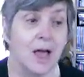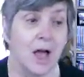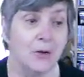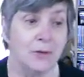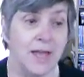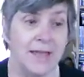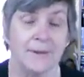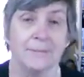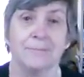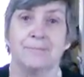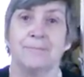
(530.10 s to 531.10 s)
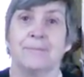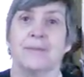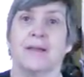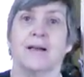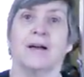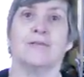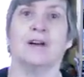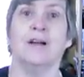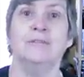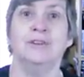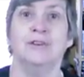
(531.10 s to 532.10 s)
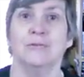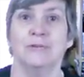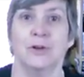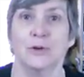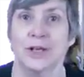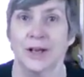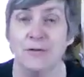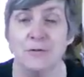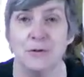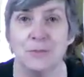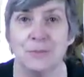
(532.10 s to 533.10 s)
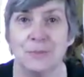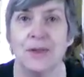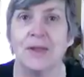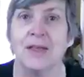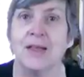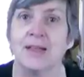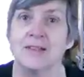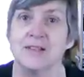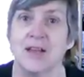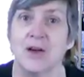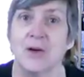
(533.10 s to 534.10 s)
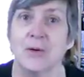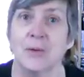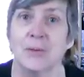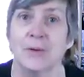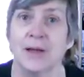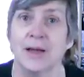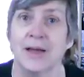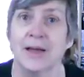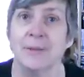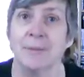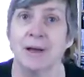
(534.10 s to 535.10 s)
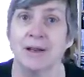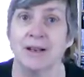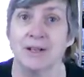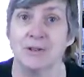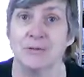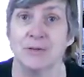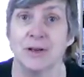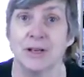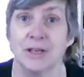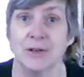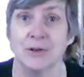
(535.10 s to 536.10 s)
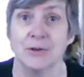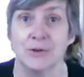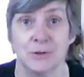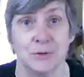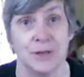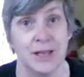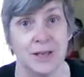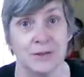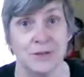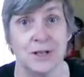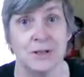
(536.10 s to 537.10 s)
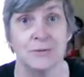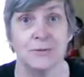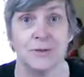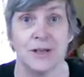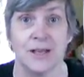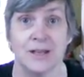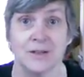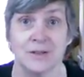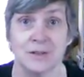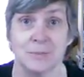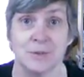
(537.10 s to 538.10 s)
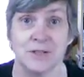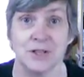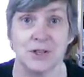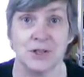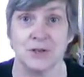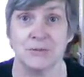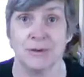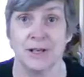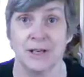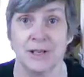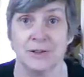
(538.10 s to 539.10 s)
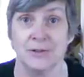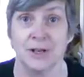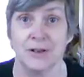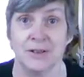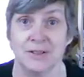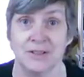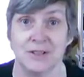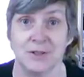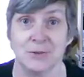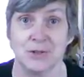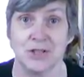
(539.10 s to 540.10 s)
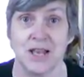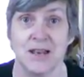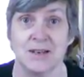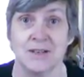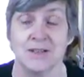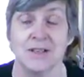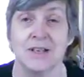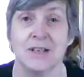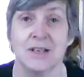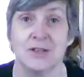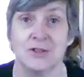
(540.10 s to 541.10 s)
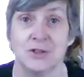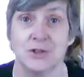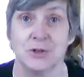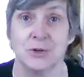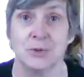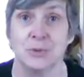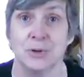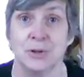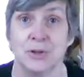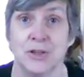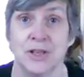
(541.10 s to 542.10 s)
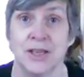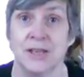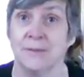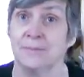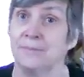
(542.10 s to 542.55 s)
Okay, I've wrapped it on for long enough. So I'd like to invite you to get yourself into the position where you're going to sit or stand to do the